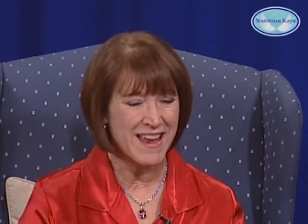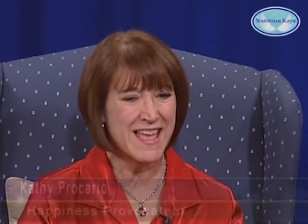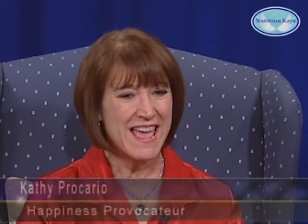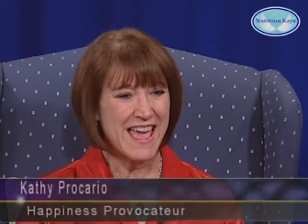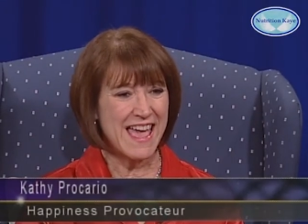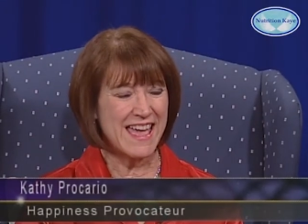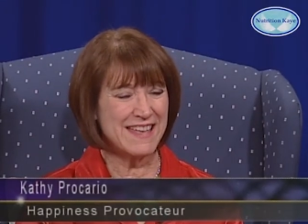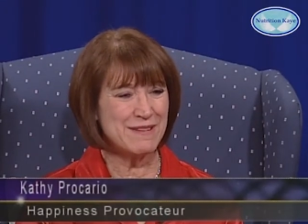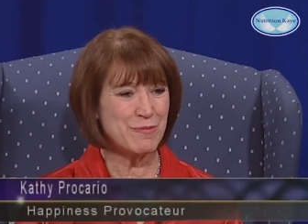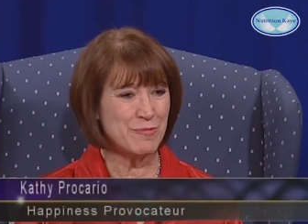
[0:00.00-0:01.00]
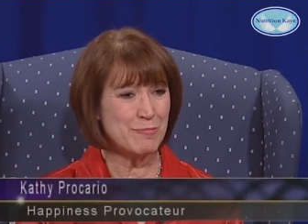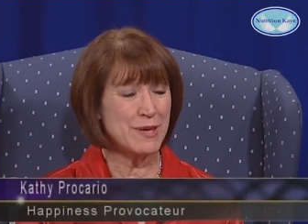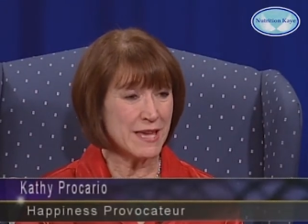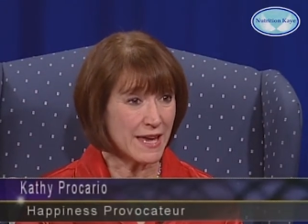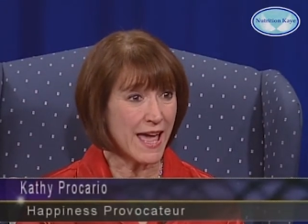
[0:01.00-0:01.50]
Yes. And
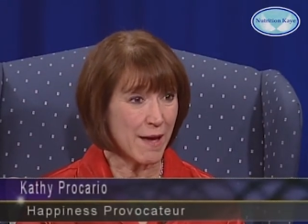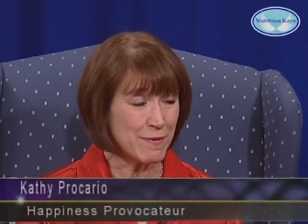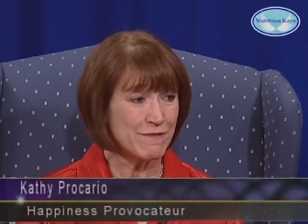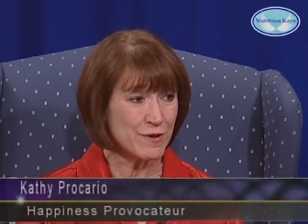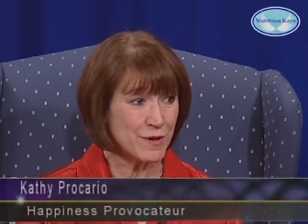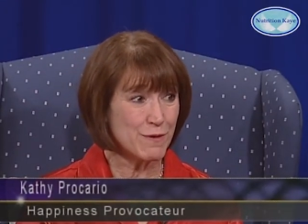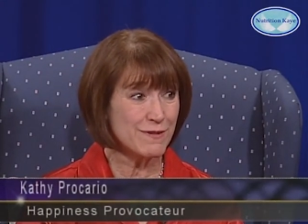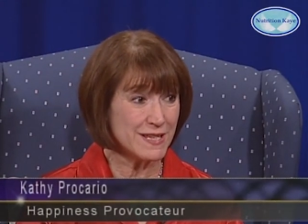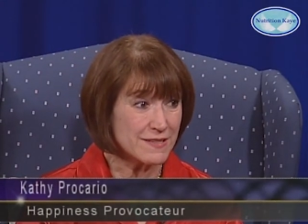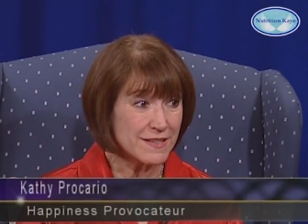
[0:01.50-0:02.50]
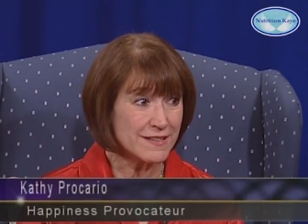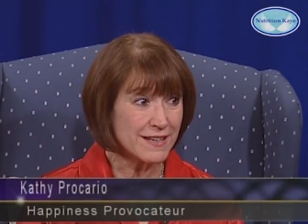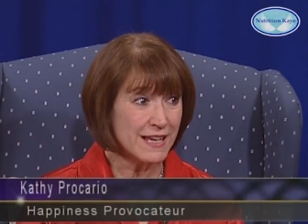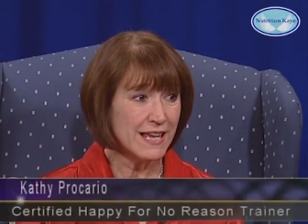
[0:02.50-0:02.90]
being happy for no reason